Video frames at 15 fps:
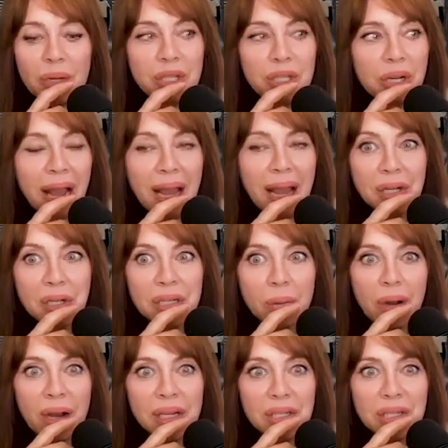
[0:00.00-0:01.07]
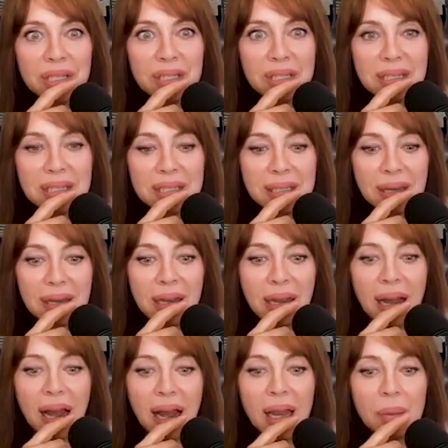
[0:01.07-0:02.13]
Richard actually questions. He's like,
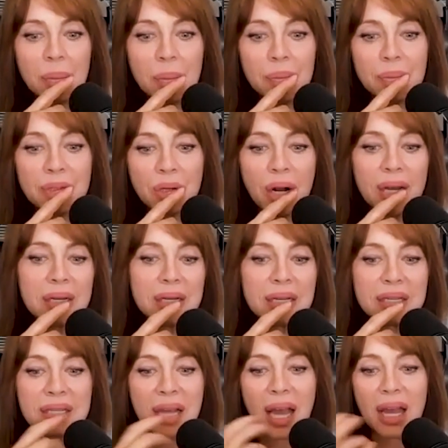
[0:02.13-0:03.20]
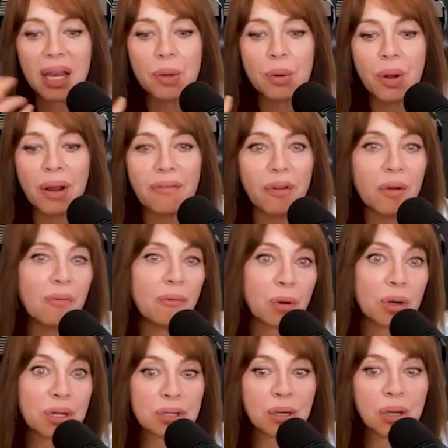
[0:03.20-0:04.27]
I'm trying to decide who I vote
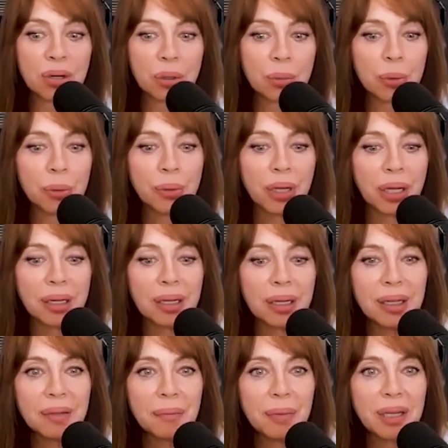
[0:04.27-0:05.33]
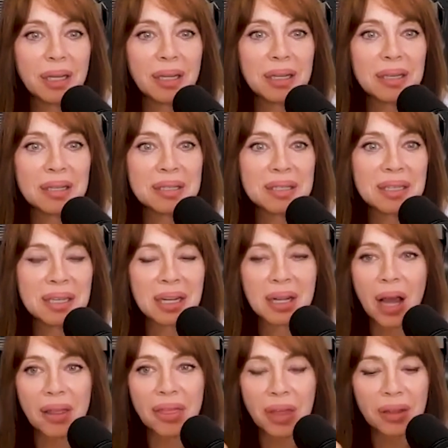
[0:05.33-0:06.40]
for, Sean or Rudy, because
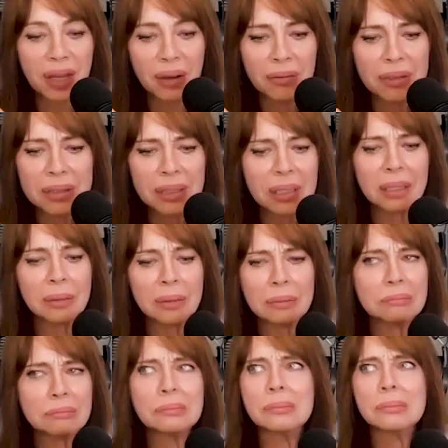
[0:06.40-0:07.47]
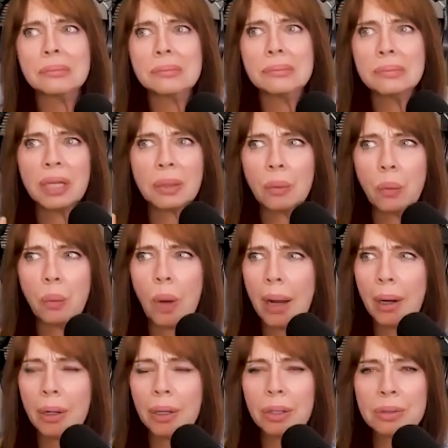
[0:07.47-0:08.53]
I thought that was like,
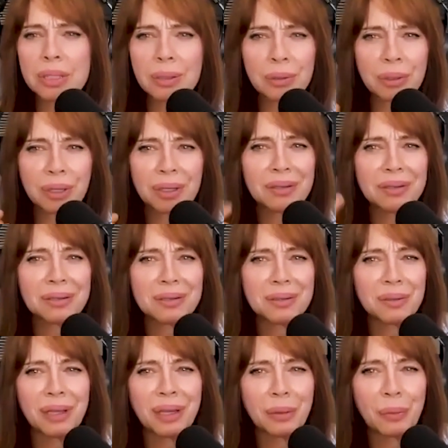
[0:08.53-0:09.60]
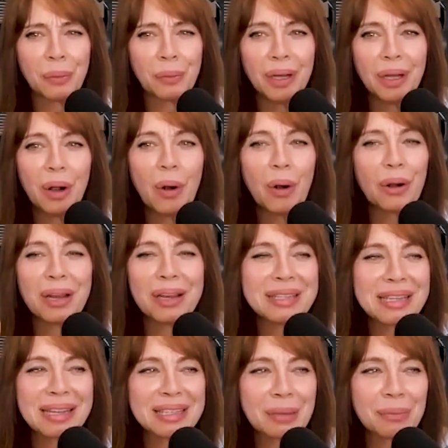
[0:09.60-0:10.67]
why are you still or
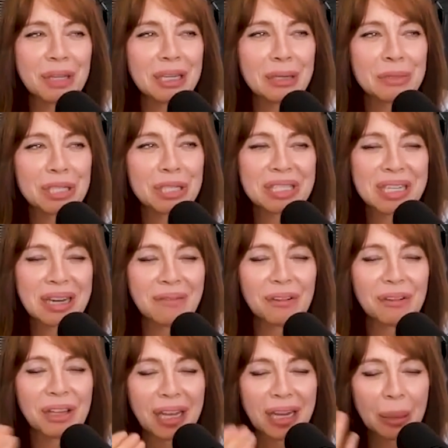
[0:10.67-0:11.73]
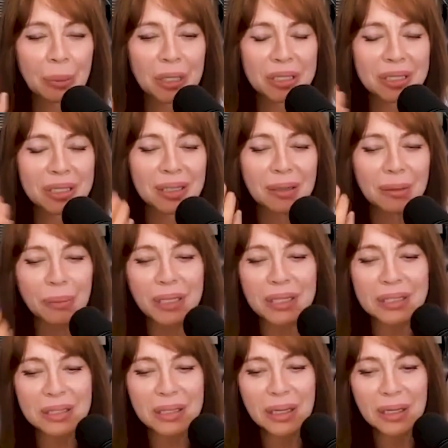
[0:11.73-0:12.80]
is that something he was just saying for the cameras,
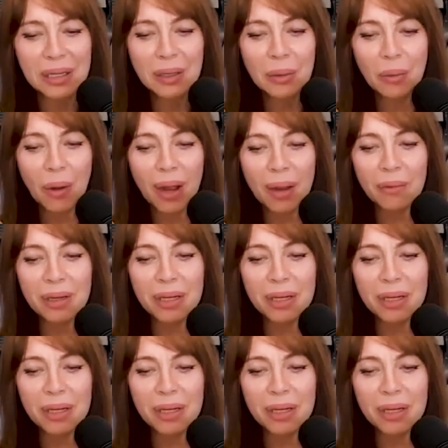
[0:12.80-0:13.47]
because why